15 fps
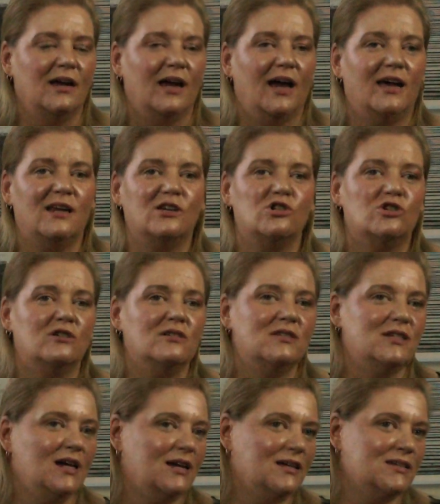And it shouldn't
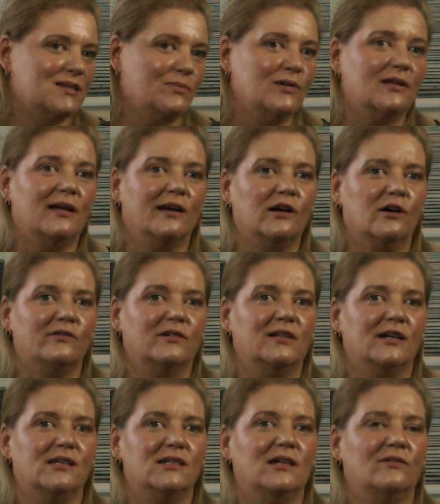take something like
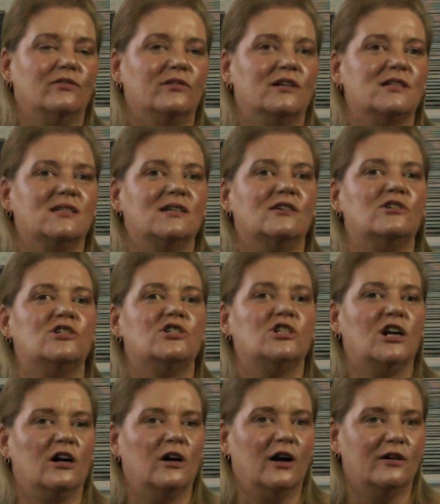COVID-19 for us to
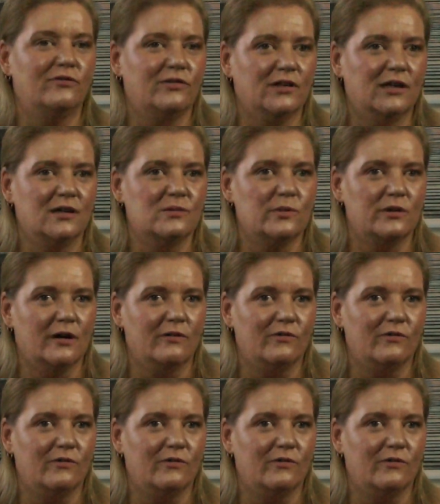share our feelings with our